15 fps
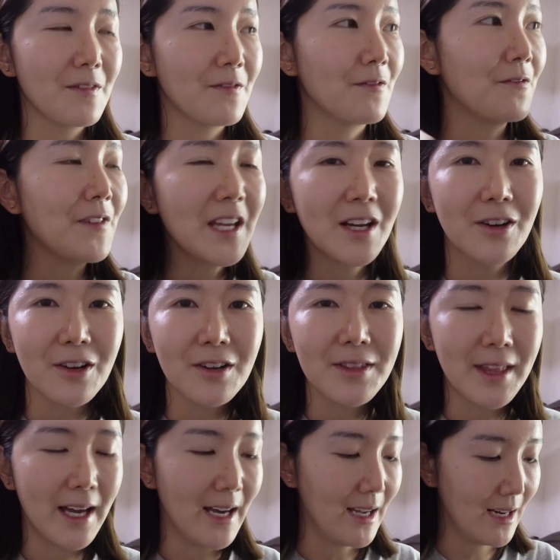fear
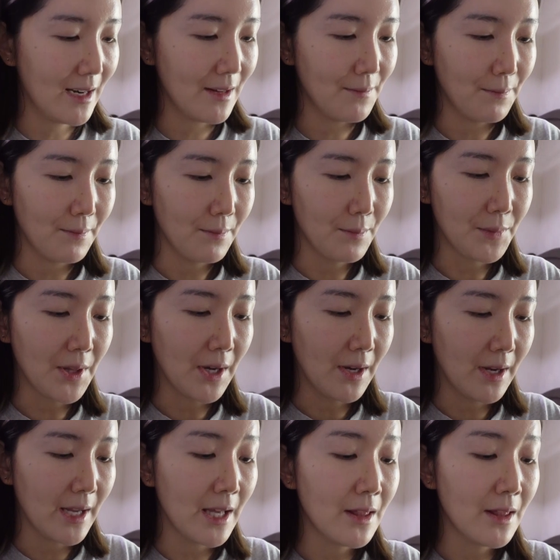that the